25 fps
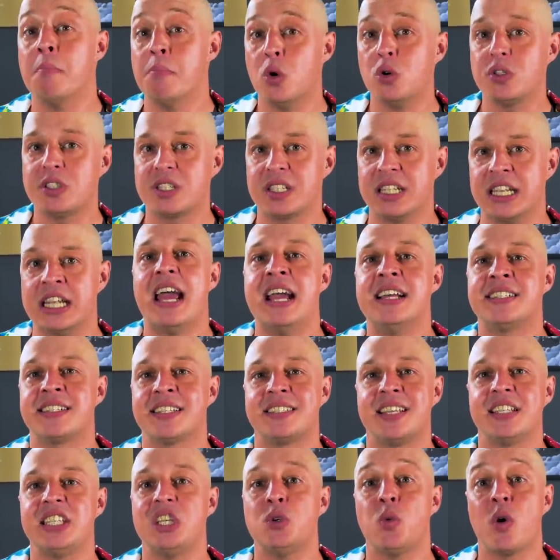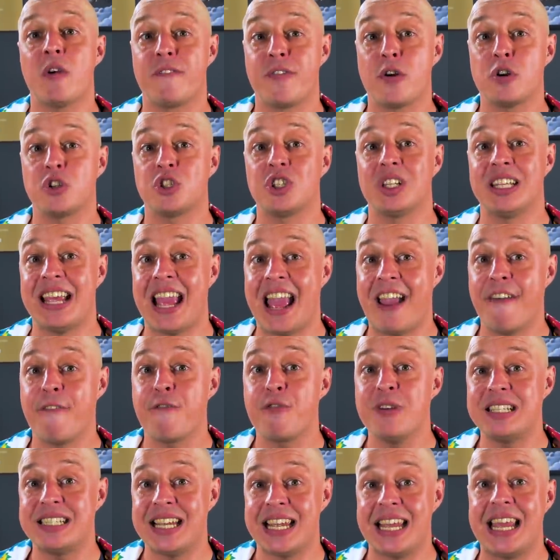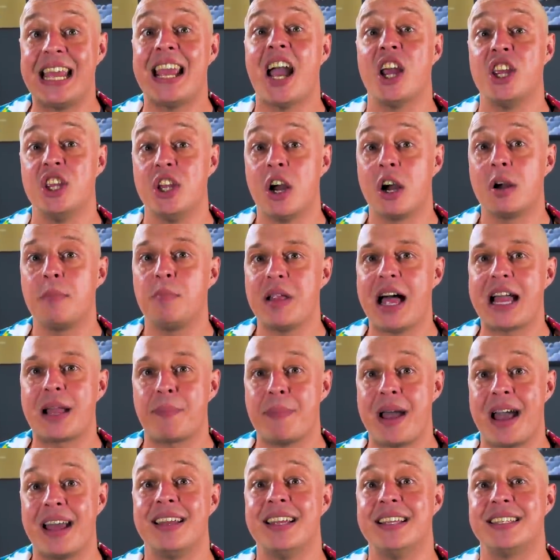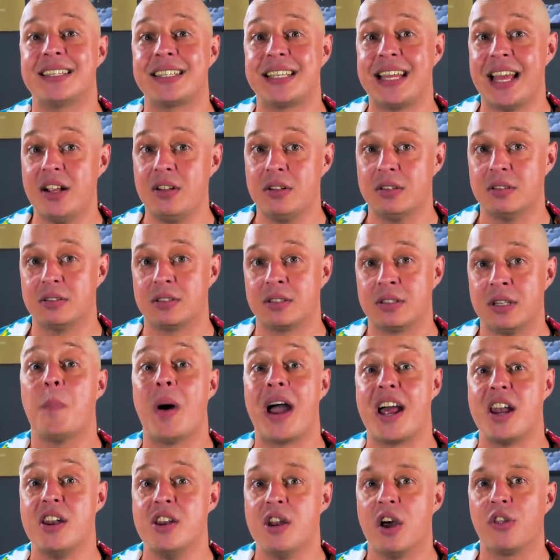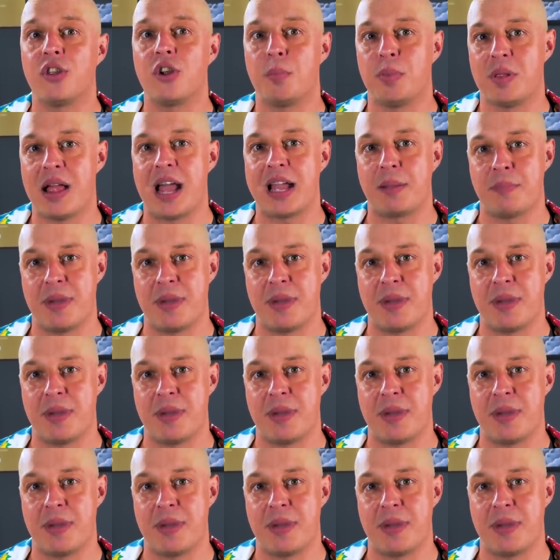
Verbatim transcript: mostly it is a city where virtually every day a young black man is killed by another black